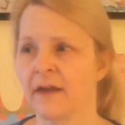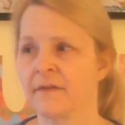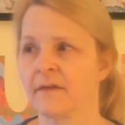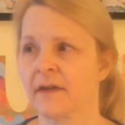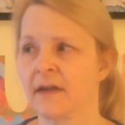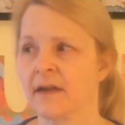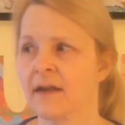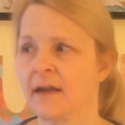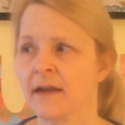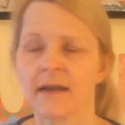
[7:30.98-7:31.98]
rest of it.
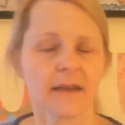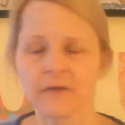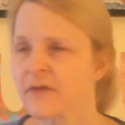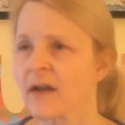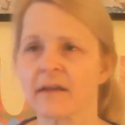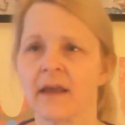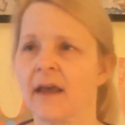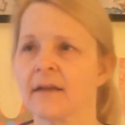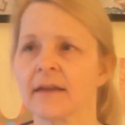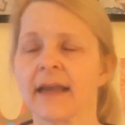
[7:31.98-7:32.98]
There's none of that.